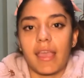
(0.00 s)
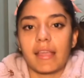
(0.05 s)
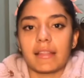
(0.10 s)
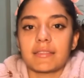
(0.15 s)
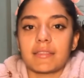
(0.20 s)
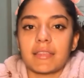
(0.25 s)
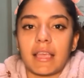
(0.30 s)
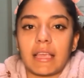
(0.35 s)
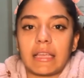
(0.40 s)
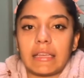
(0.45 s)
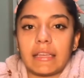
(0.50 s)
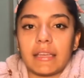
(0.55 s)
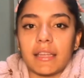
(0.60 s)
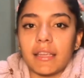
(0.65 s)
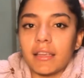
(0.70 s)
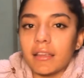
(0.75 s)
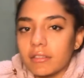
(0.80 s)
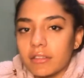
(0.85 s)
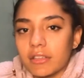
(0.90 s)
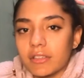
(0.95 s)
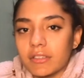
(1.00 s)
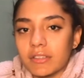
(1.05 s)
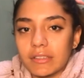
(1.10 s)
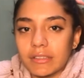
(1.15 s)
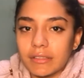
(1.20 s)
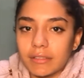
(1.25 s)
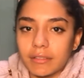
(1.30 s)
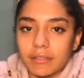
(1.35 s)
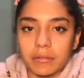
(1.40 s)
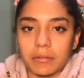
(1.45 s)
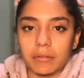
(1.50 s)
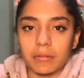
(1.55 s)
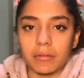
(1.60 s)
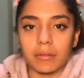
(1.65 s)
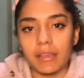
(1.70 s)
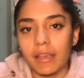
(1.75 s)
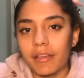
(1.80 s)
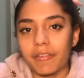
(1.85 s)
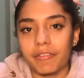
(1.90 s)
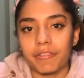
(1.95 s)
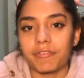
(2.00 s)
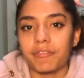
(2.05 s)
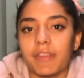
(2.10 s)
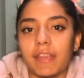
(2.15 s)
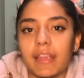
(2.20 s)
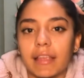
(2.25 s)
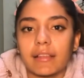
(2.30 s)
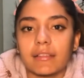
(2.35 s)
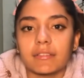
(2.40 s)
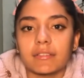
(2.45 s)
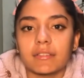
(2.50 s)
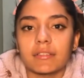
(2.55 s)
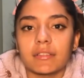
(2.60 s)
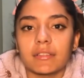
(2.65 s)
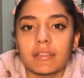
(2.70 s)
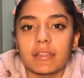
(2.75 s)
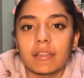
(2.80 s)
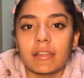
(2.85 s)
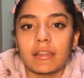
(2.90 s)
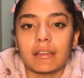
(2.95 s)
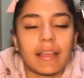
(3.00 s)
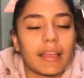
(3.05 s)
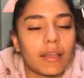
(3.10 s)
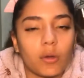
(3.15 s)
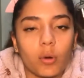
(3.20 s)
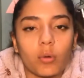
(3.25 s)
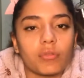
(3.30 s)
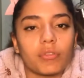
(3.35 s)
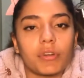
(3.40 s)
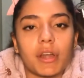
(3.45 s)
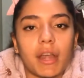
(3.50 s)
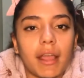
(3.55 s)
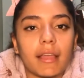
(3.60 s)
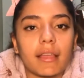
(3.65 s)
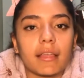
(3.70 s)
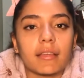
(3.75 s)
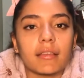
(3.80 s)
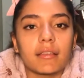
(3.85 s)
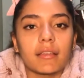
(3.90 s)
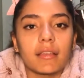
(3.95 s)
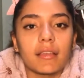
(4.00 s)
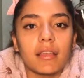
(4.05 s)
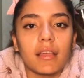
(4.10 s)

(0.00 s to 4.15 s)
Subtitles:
And technique doesn't get fixed like overnight.